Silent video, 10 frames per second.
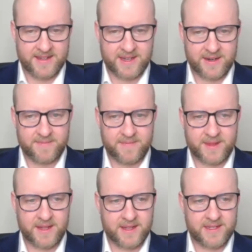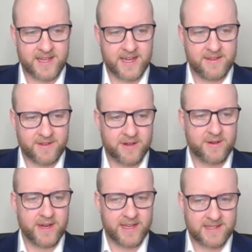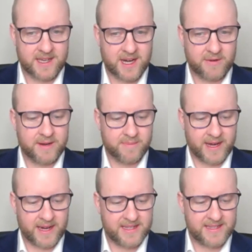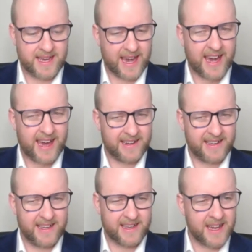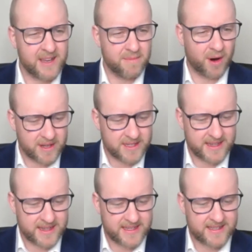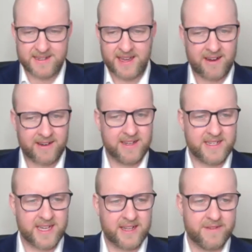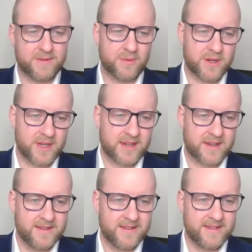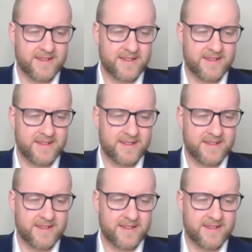So let's say you've got all SEO in place. Can you monitor this, and how can you tell if it's working?